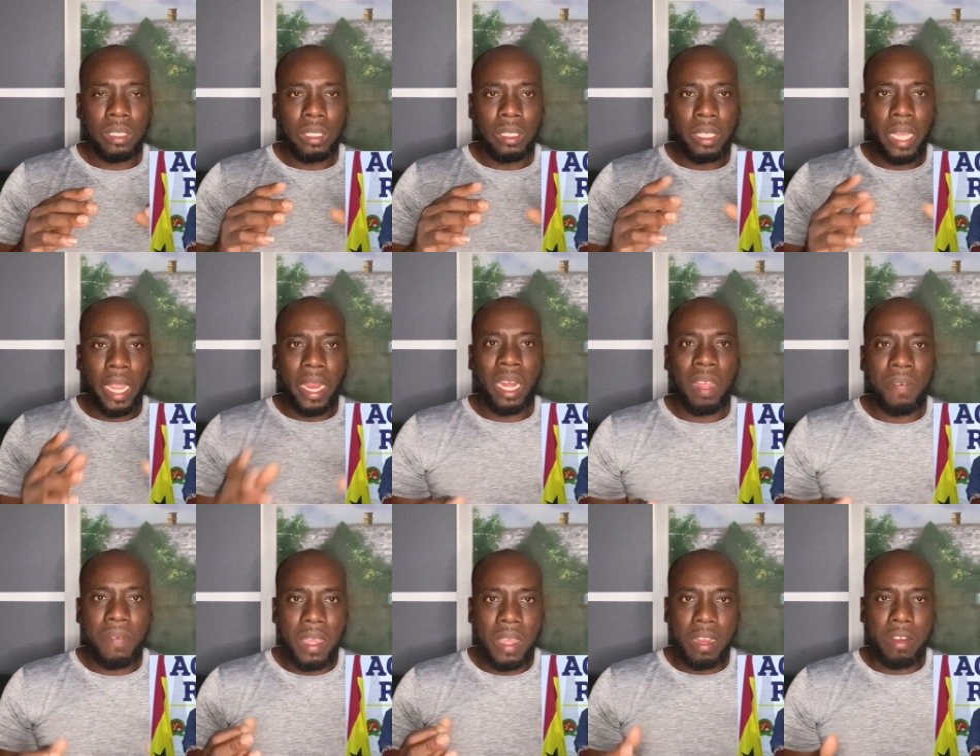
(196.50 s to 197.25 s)
tired
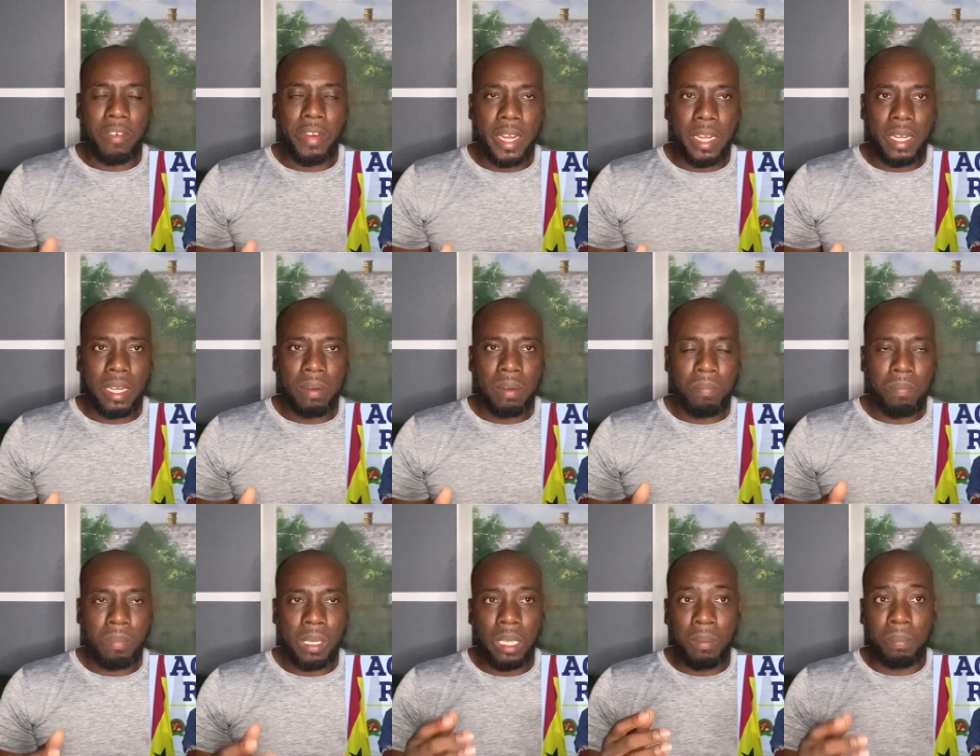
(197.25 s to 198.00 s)
of hearing
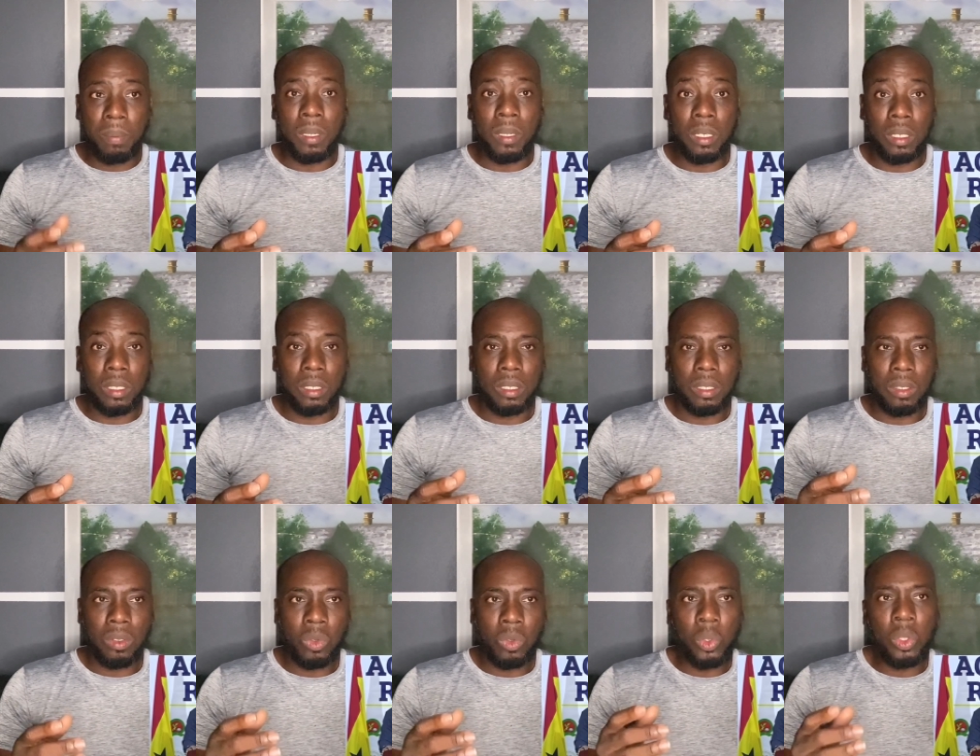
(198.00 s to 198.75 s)
people
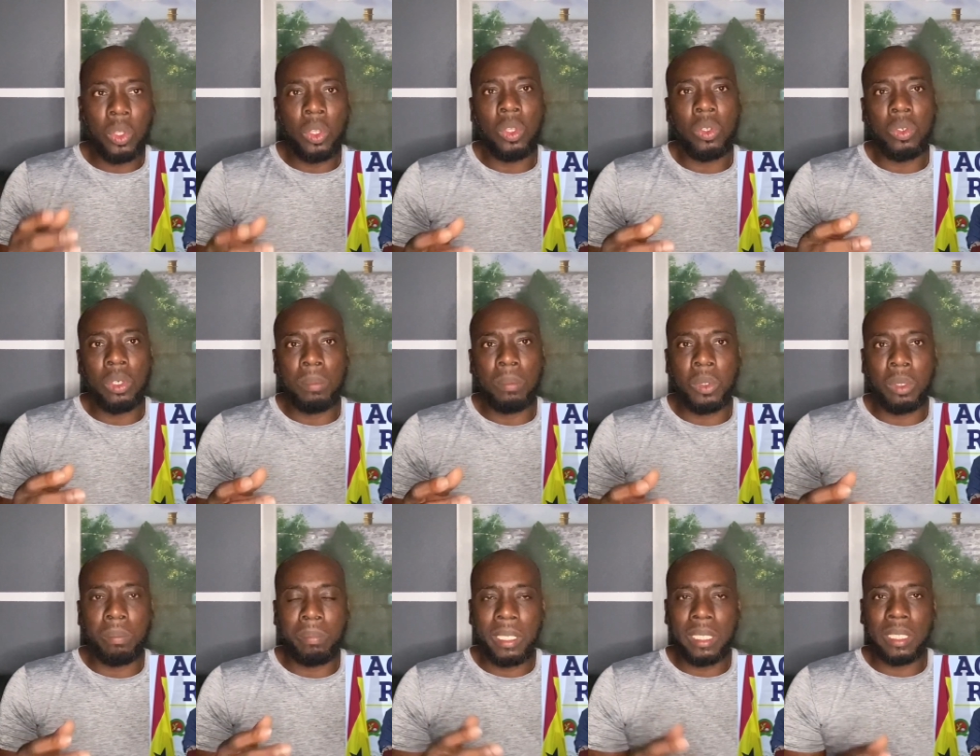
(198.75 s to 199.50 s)
who don't know
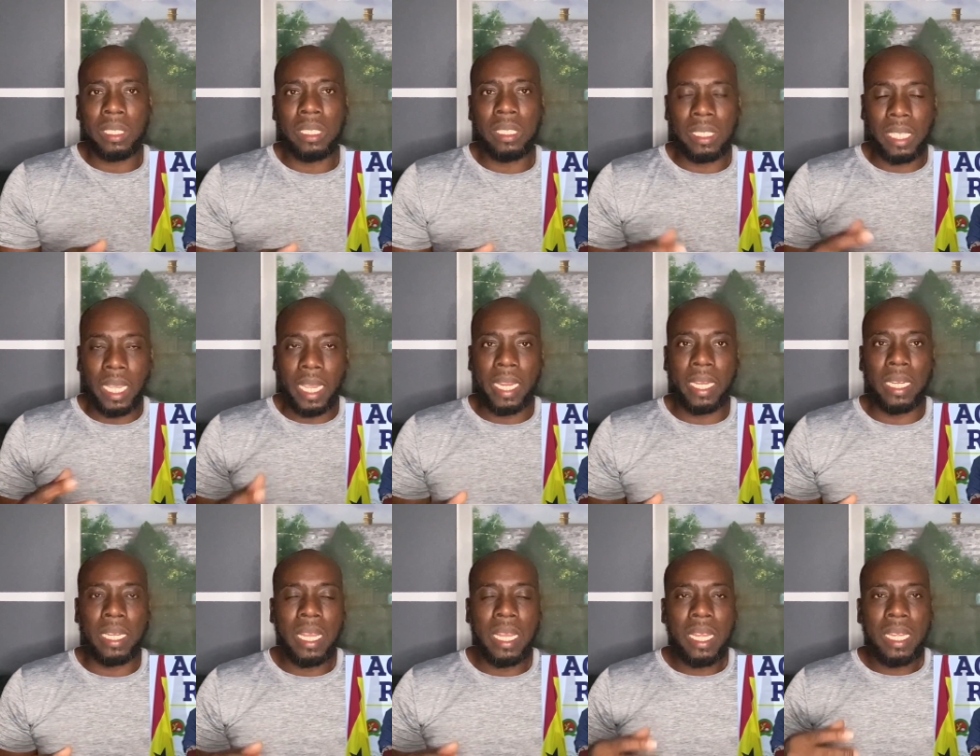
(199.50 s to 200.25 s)
about business
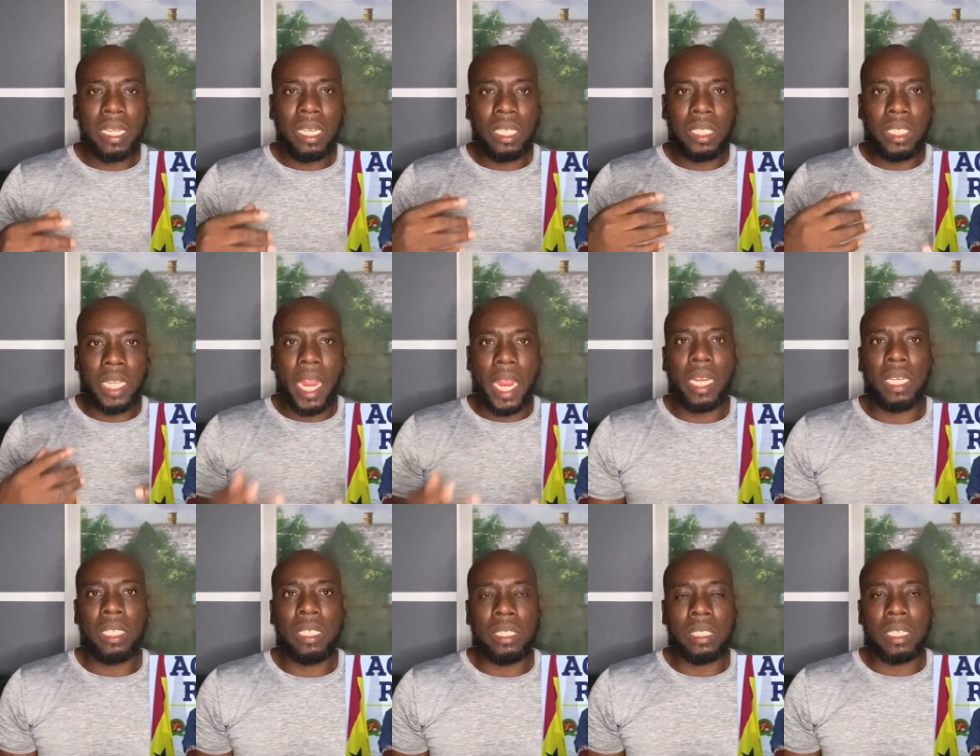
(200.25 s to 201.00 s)
saying the
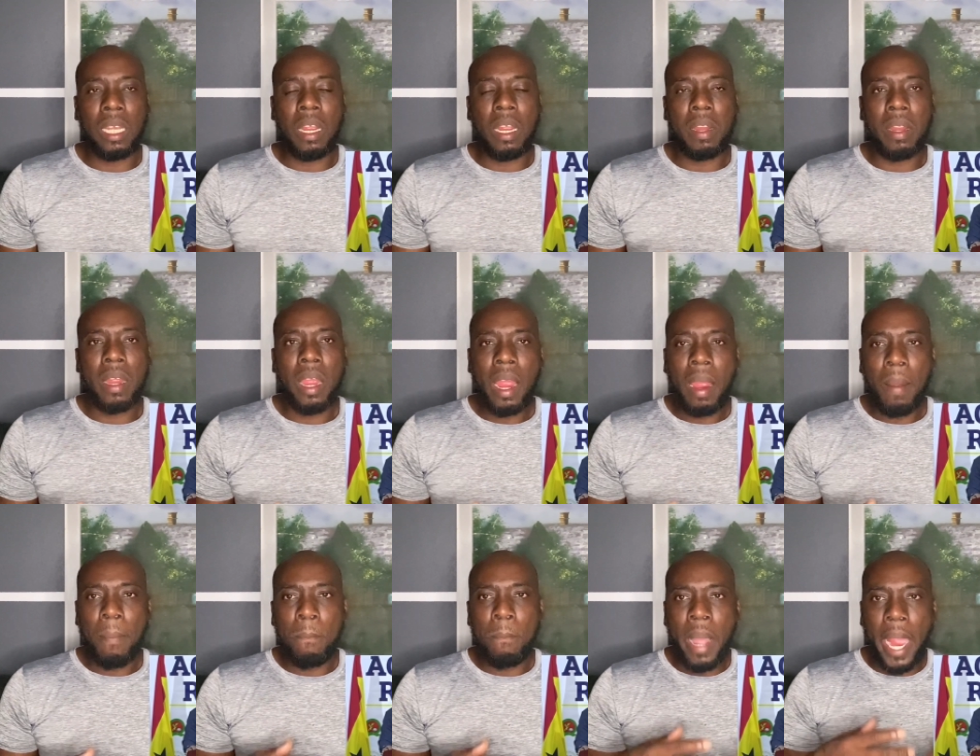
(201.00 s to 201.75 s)
chinese are
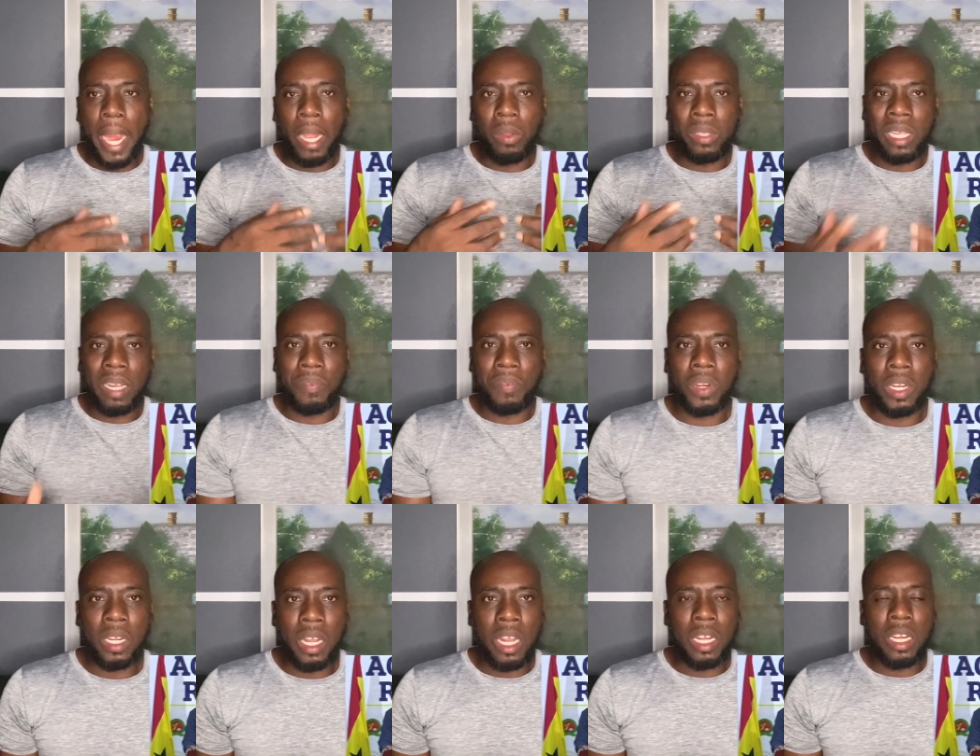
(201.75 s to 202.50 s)
buying out
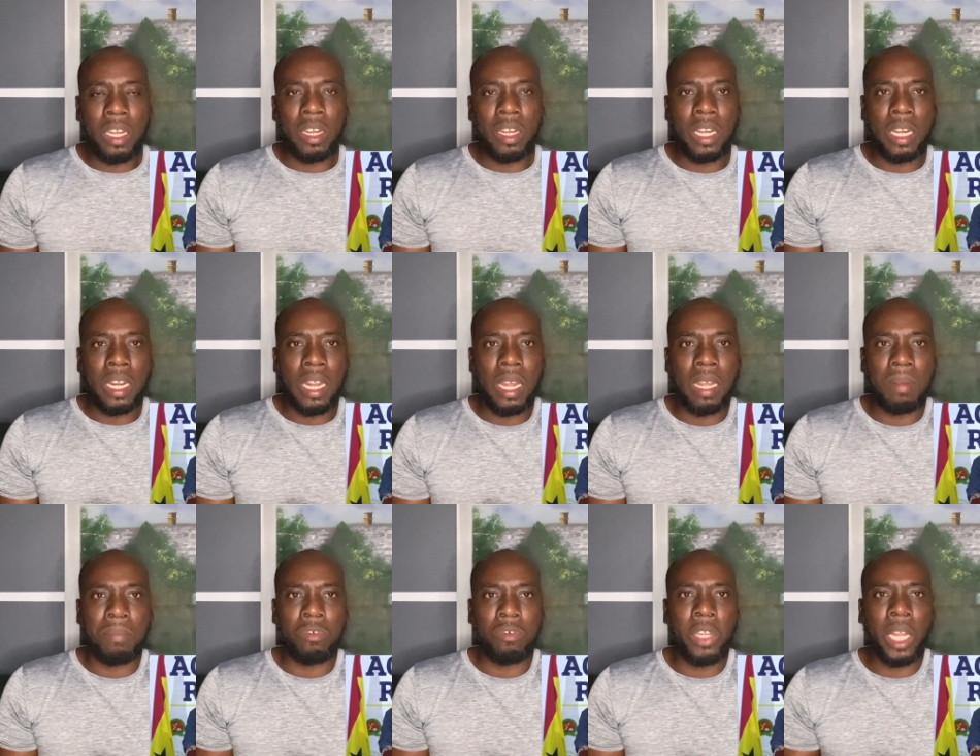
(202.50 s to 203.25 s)
africa or they're
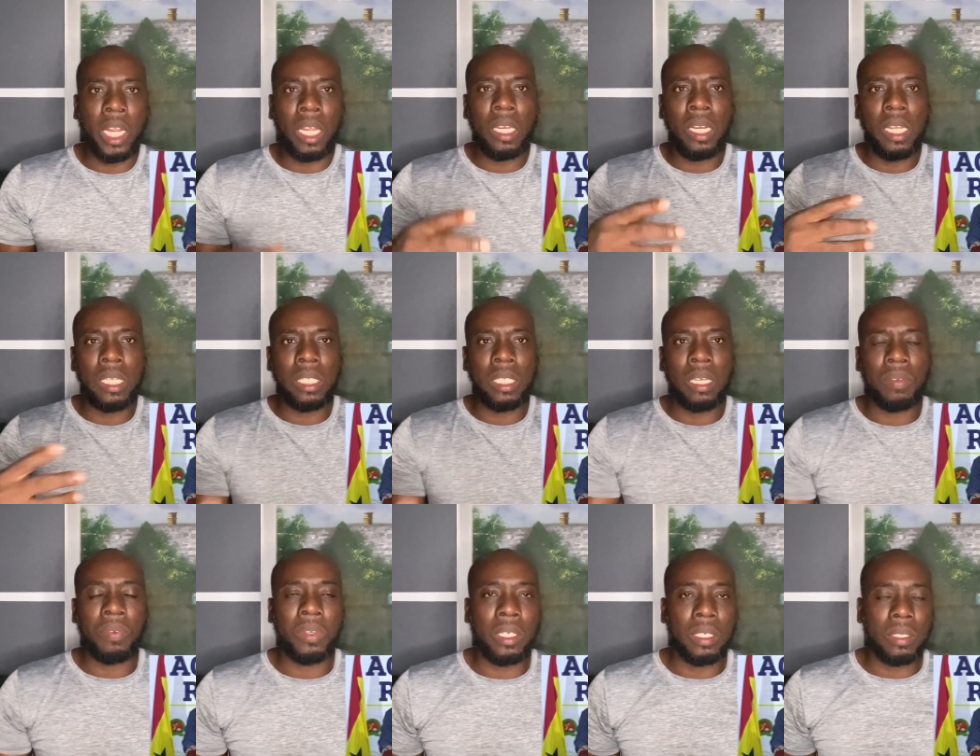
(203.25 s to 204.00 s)
um, recolonizing
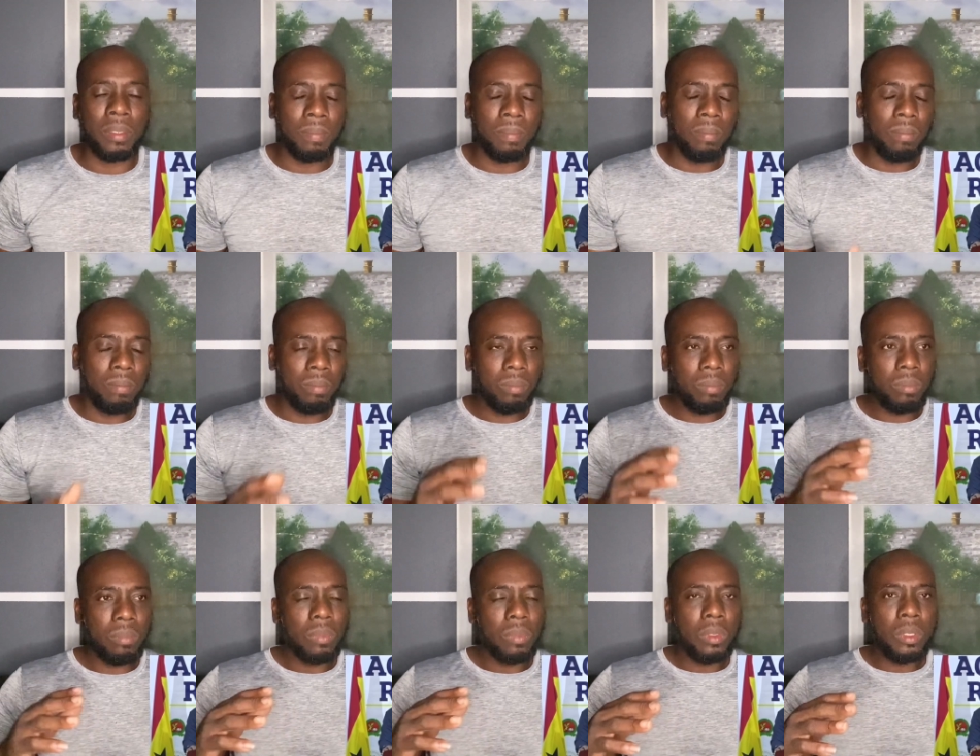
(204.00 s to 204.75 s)
africa
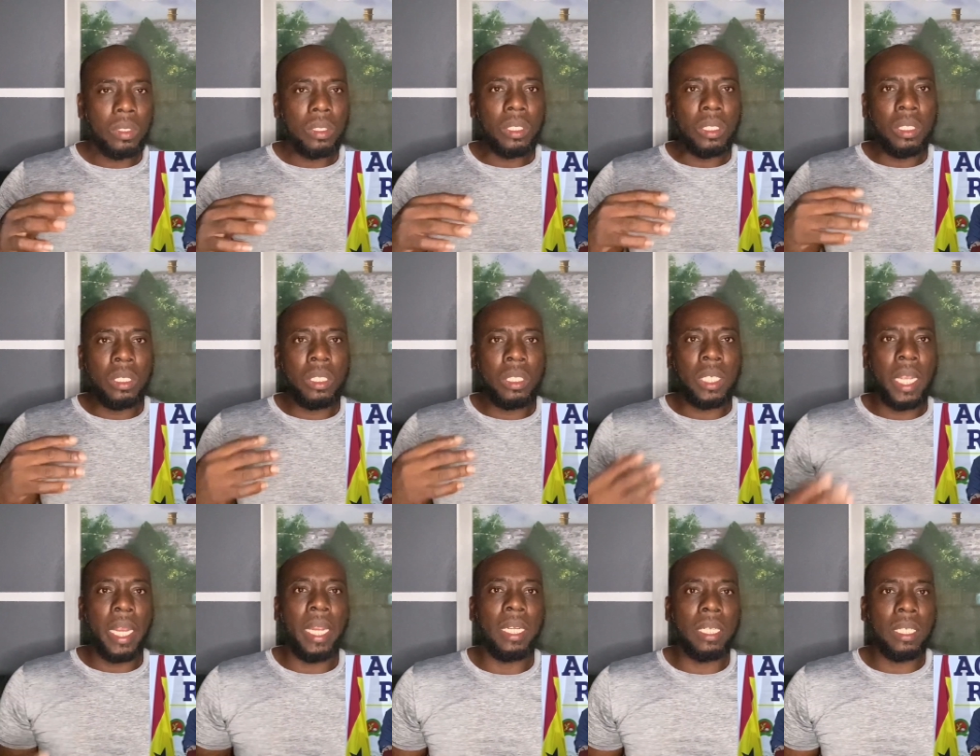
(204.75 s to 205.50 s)

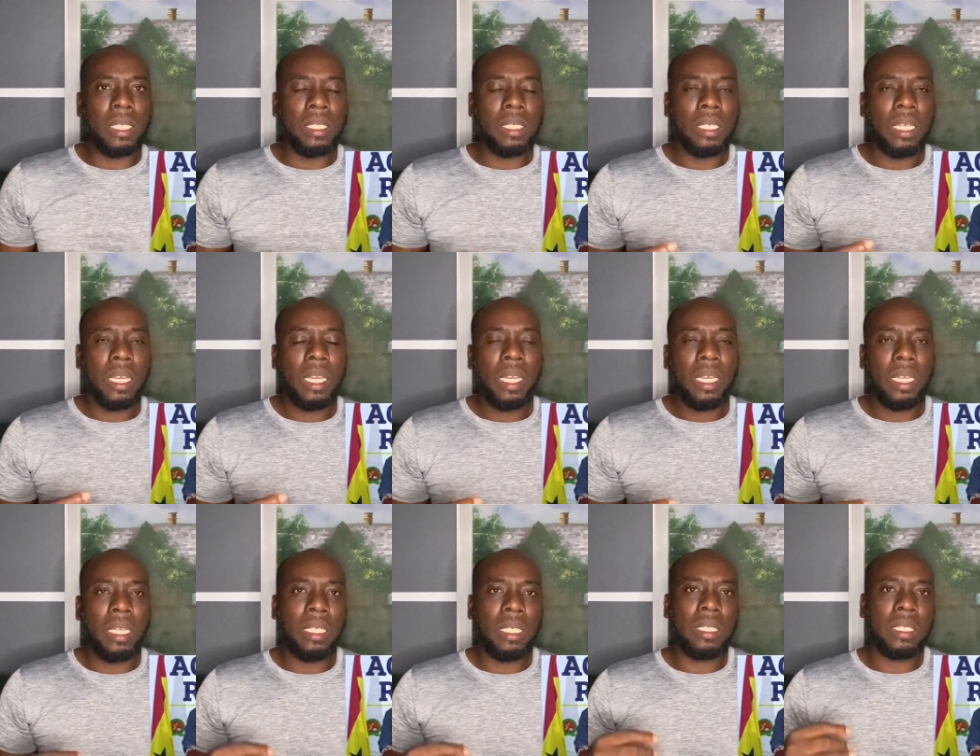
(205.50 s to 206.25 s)
china
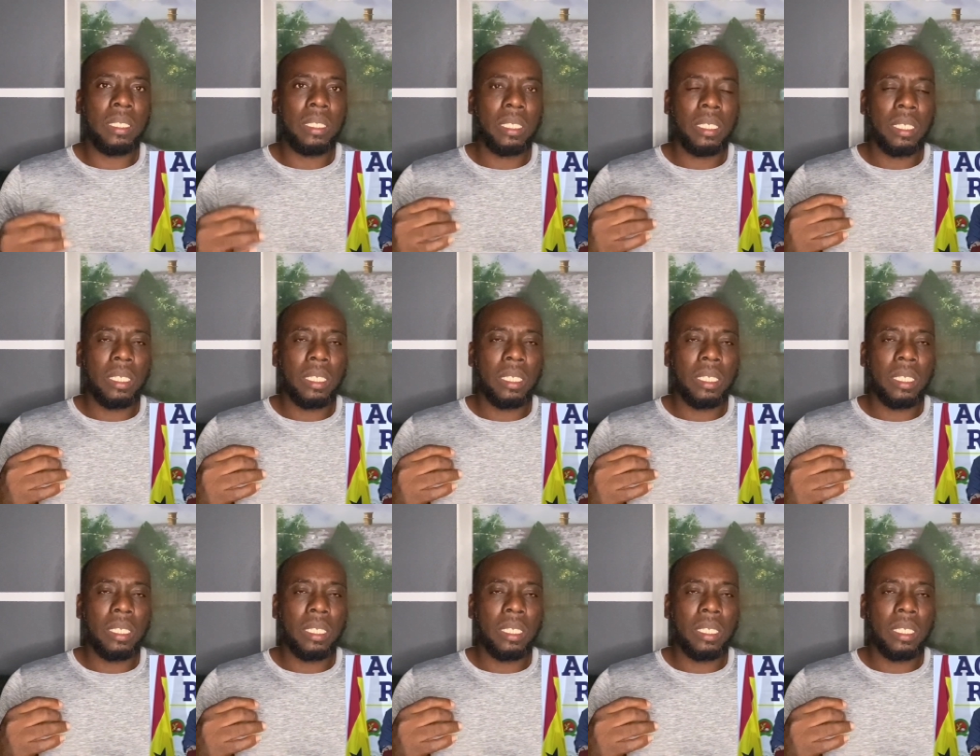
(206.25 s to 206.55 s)
is